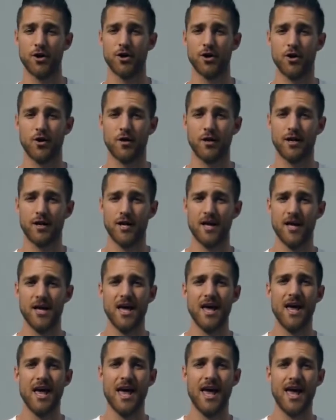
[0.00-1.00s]
you're doing,
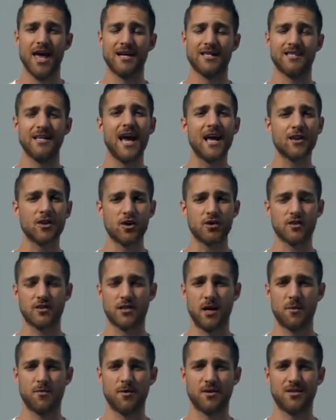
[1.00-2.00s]
and take those
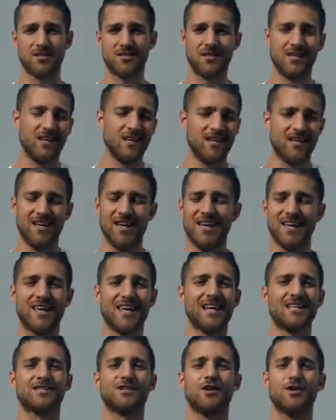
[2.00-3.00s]
numbers and
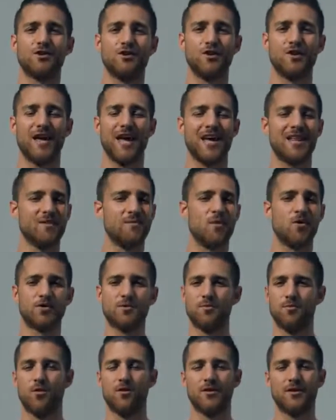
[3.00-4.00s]
get as close as you can. The
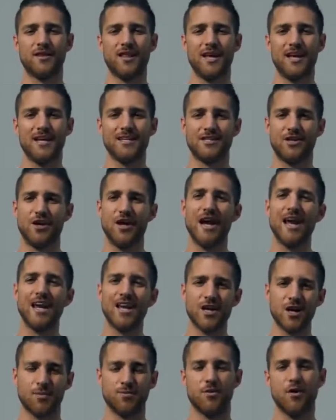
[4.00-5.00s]
most important thing is you're
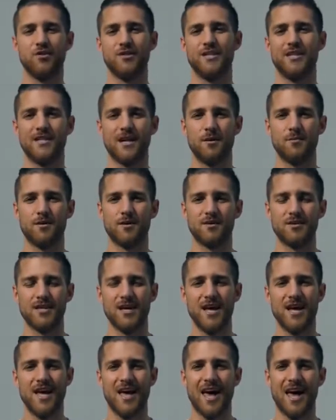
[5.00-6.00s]
hitting your protein numbers,
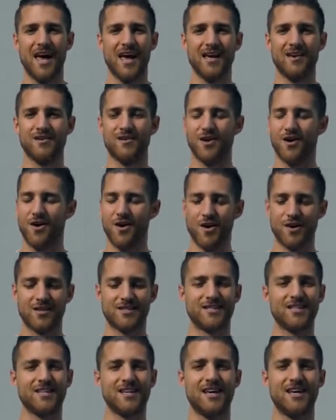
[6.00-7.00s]
and
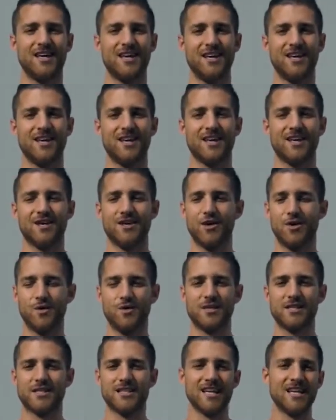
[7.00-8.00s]
honestly, you
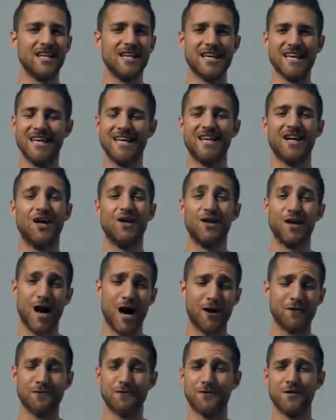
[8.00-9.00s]
just need to eat a
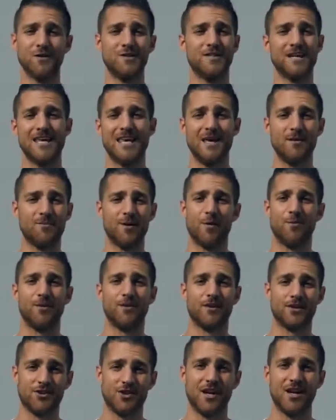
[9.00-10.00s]
lot of food to keep up
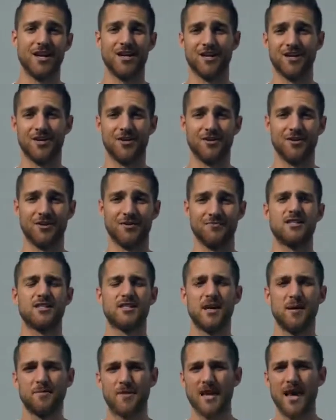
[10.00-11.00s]
with the training you're doing.
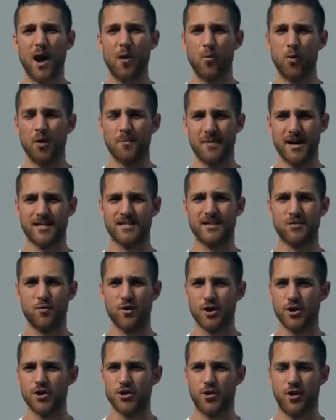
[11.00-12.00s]
Something I will mention,
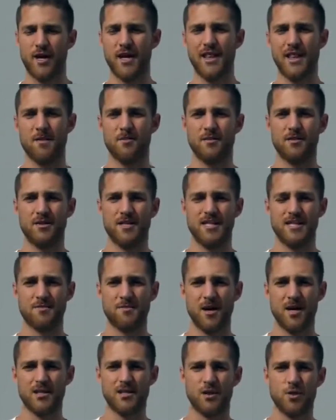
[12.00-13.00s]
when you're training them
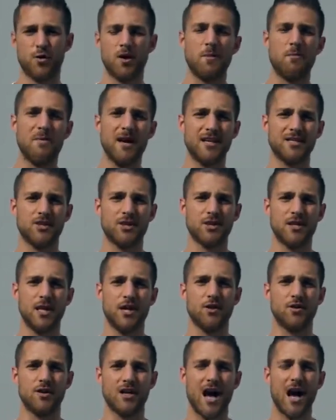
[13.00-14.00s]
this much, you want to make sure
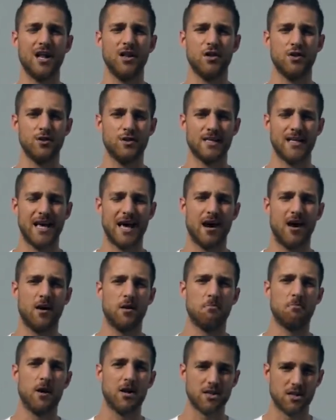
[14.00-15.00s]
that you're not losing out
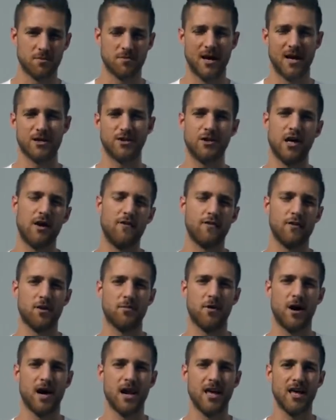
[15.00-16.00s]
on muscle mass you have in
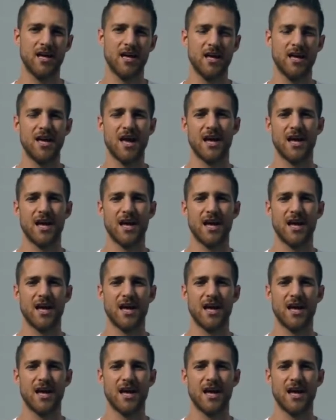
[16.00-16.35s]
your body.